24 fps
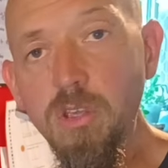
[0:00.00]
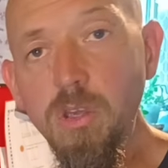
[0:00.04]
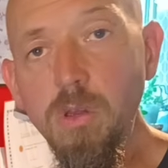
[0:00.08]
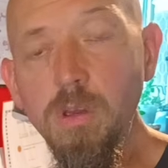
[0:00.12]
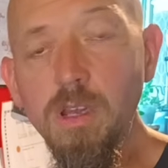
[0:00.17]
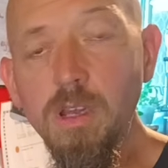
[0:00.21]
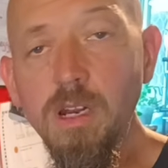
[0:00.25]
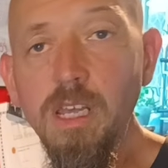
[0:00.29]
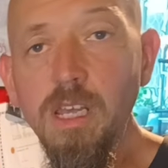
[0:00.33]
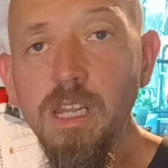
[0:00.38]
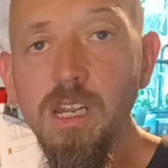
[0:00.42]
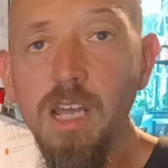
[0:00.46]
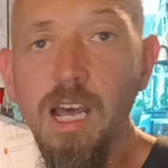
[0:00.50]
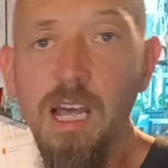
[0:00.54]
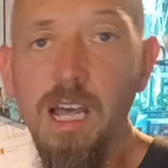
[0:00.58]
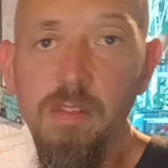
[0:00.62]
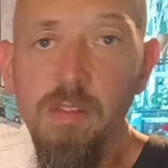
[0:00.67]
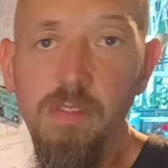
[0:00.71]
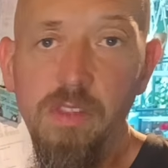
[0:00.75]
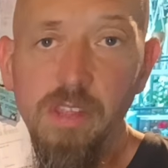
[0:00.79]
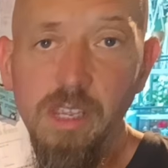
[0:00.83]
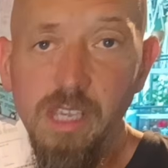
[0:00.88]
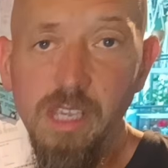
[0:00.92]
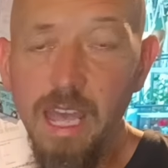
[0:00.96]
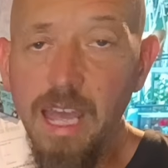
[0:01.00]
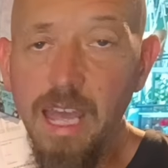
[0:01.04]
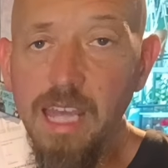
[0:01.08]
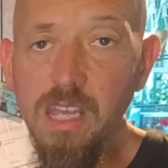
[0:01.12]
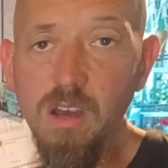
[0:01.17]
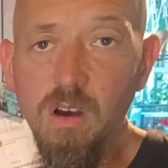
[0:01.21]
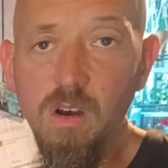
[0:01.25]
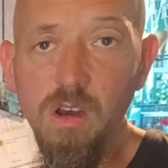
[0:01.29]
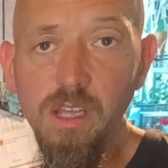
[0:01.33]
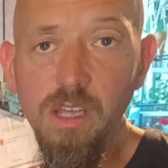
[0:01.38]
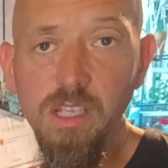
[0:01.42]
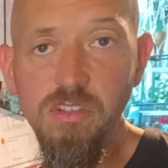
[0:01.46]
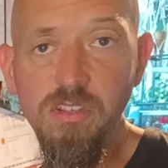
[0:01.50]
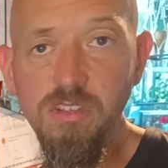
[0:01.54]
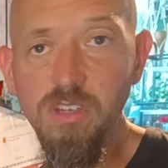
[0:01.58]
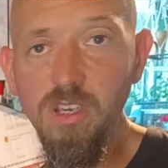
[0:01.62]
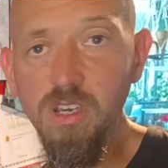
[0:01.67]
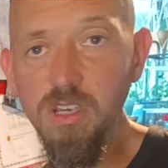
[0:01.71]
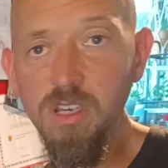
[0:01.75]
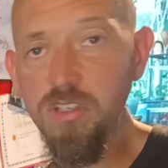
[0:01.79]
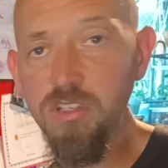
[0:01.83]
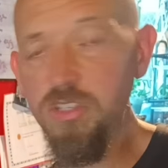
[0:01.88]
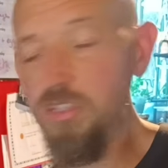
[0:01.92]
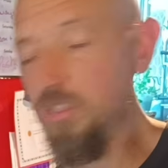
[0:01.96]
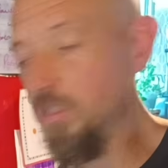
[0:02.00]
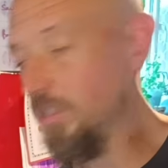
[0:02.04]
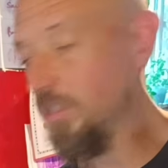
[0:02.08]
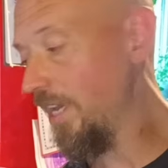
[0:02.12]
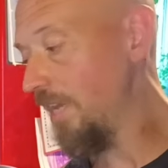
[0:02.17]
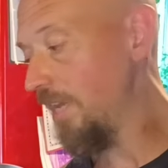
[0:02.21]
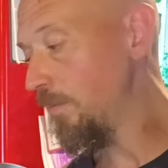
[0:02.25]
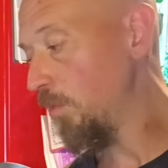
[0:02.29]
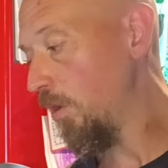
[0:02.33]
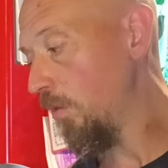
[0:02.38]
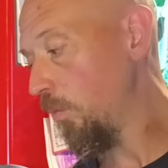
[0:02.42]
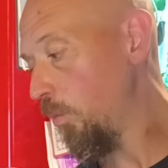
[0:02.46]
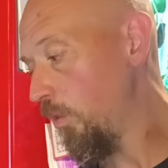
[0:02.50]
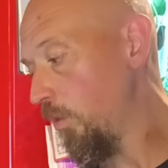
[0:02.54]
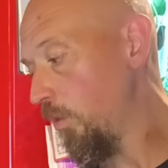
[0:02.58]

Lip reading: Googling, and the AI search came up